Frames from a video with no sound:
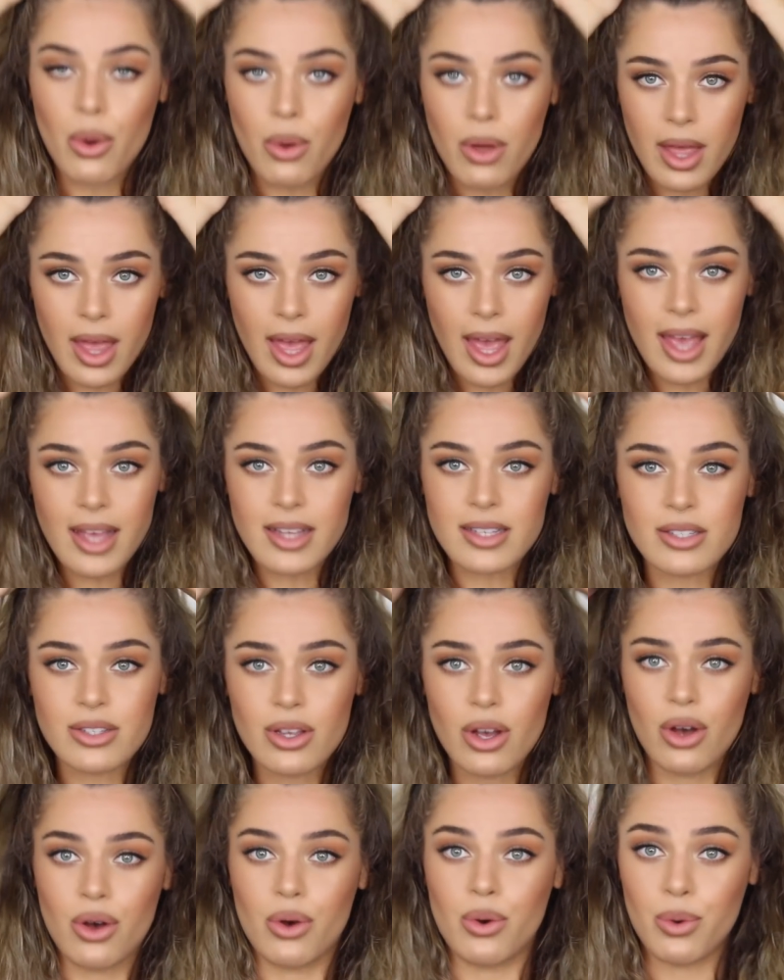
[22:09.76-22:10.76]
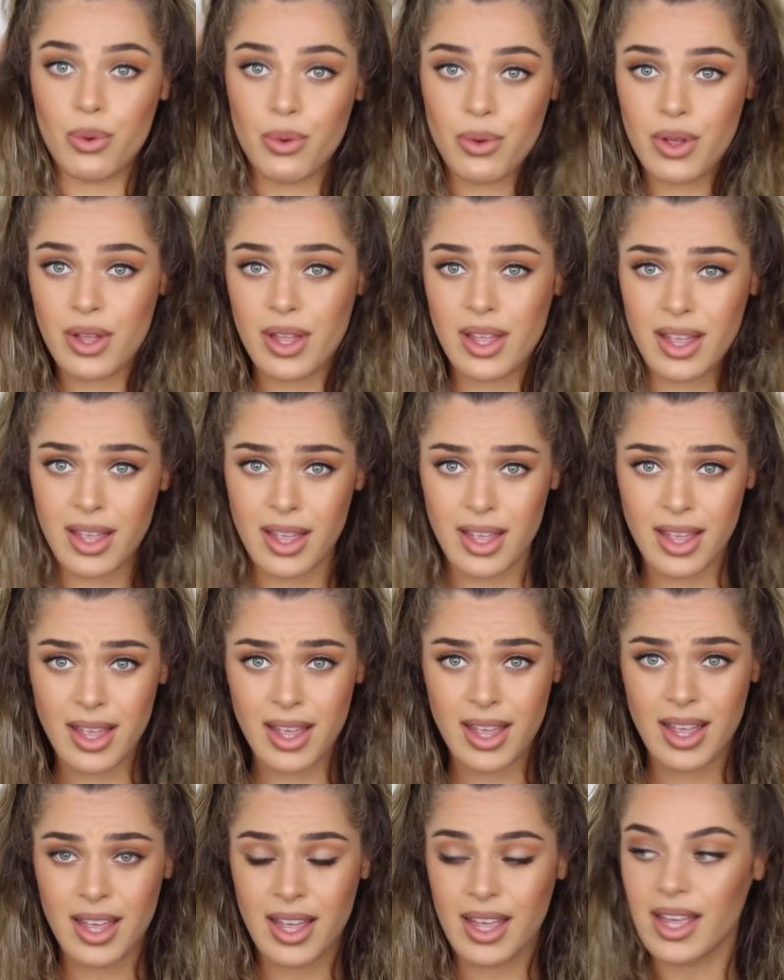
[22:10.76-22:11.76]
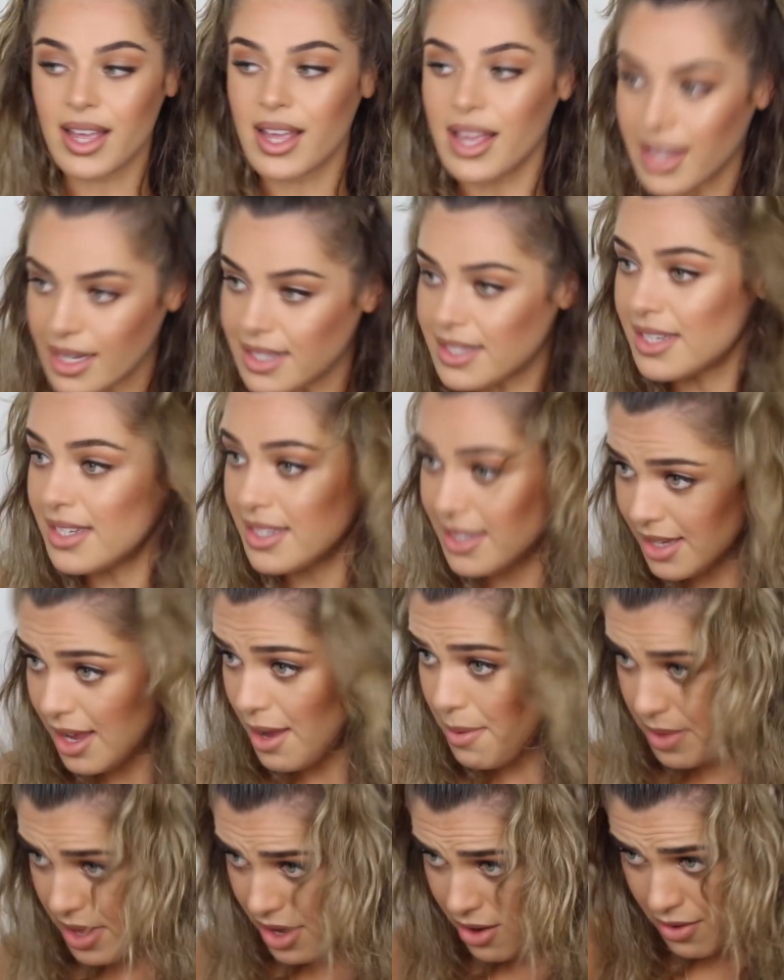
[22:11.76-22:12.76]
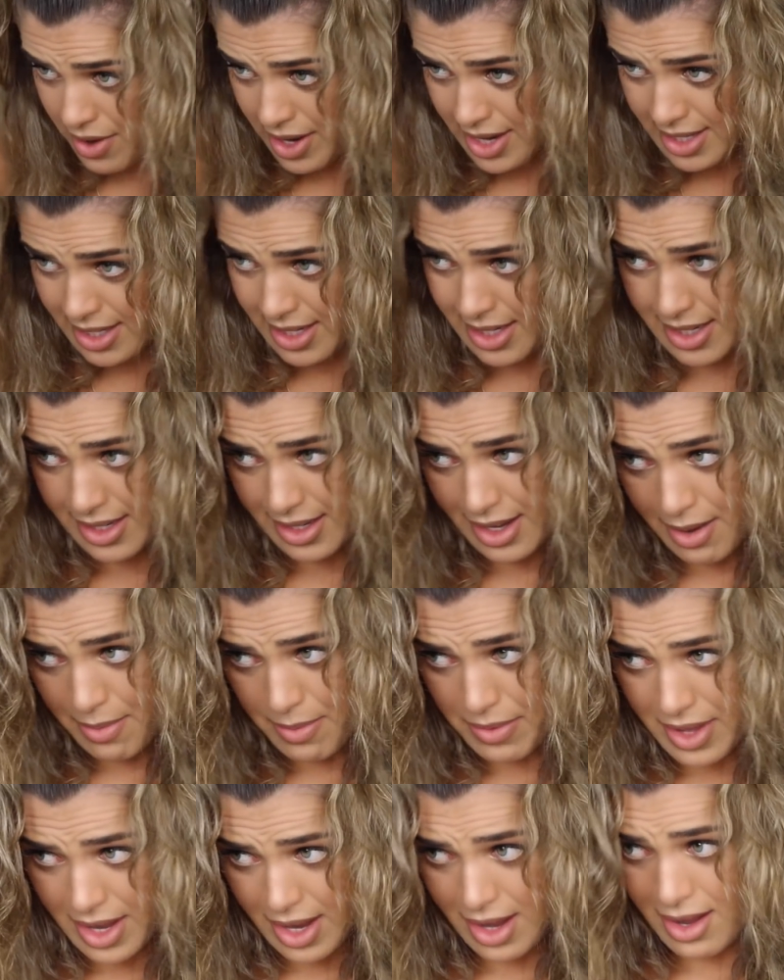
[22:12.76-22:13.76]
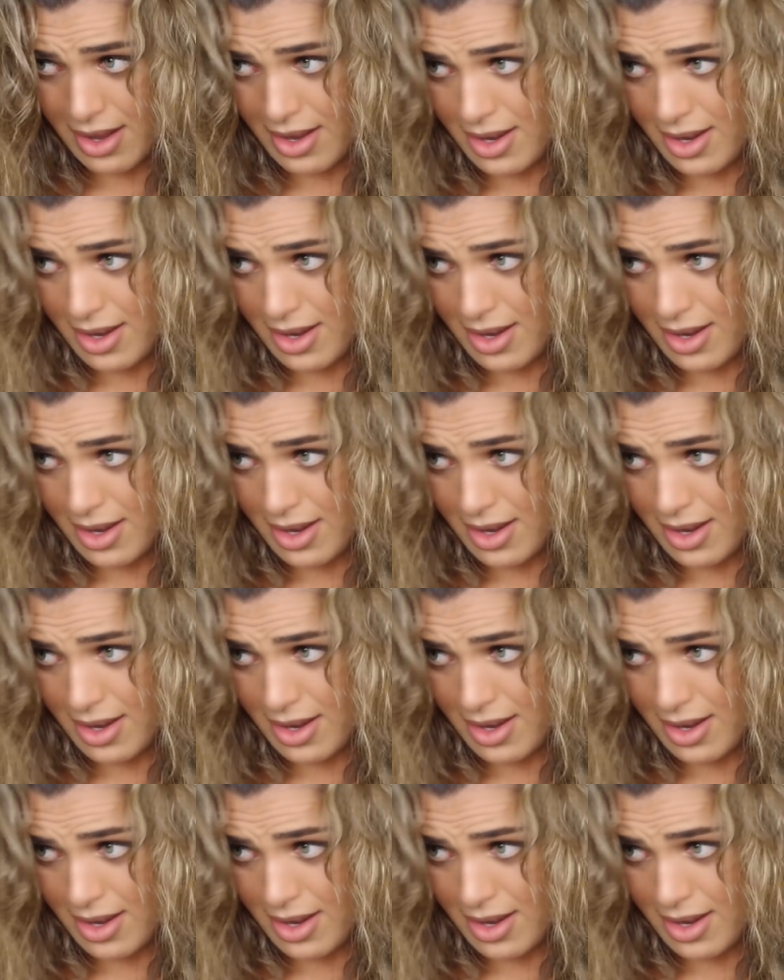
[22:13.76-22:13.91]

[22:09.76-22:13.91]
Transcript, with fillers: okay, so is this something or is this something,